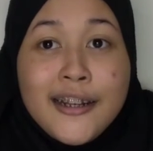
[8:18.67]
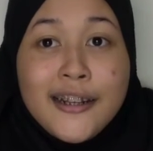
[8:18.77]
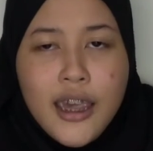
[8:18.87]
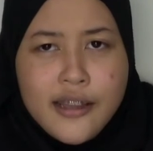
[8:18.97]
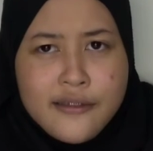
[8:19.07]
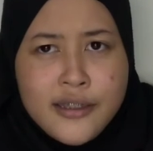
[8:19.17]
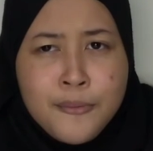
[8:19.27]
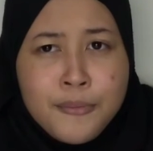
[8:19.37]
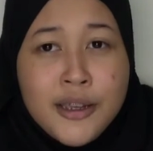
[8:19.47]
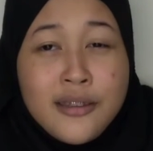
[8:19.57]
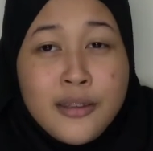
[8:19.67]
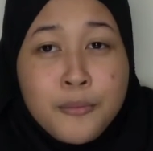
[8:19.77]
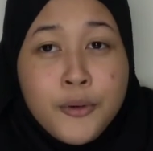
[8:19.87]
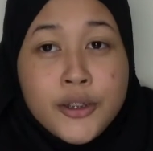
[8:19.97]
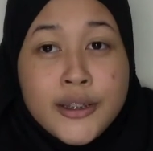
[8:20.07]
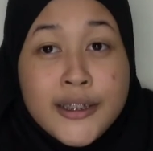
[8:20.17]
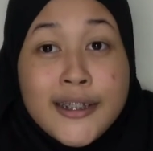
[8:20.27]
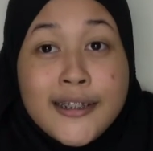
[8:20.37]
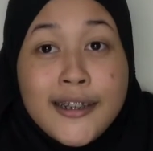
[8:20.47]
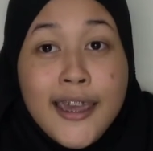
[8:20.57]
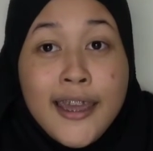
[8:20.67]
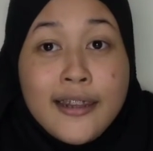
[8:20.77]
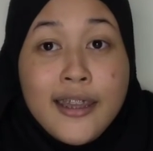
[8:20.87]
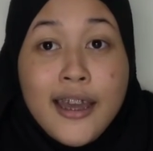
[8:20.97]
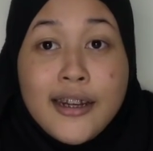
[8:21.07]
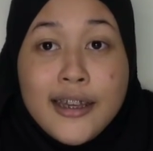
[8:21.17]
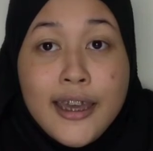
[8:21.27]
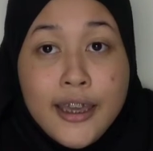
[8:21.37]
and simply supported at the other end,